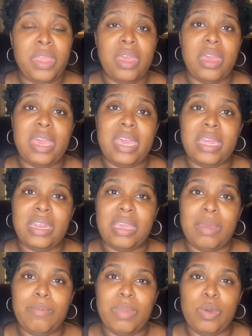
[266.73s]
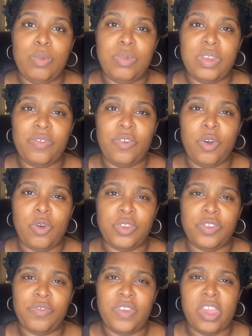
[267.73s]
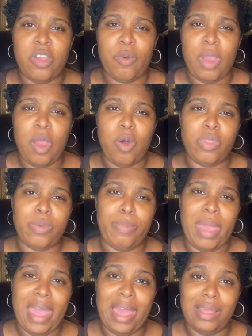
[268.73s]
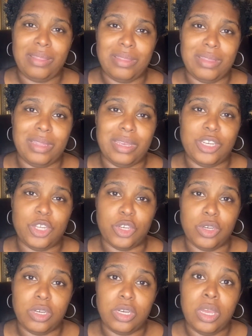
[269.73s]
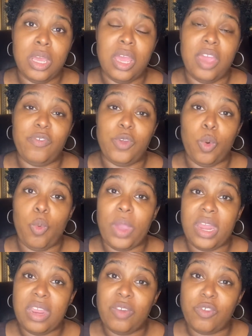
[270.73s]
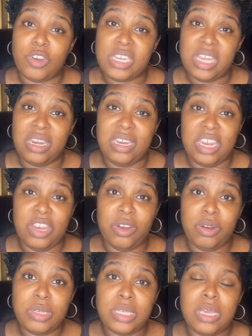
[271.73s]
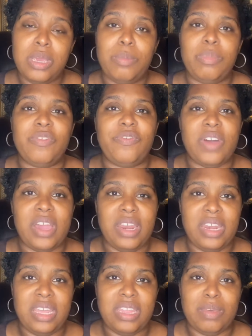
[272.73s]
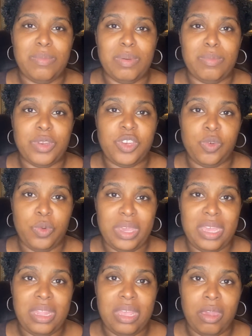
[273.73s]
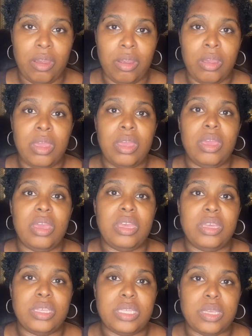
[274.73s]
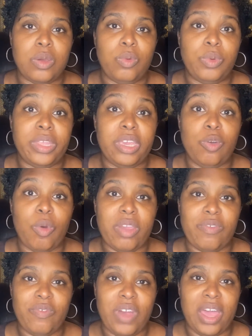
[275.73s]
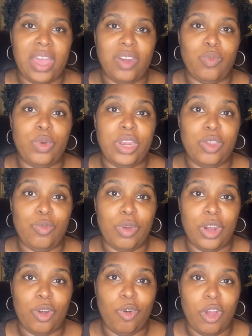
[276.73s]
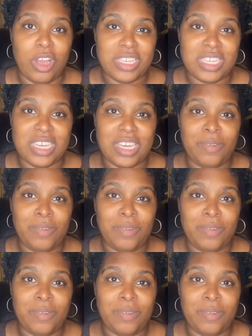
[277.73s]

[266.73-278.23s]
it can be difficult to figure out the path that they took if you're waiting for 10 years, but finding them in between there is a really great find when you run across it.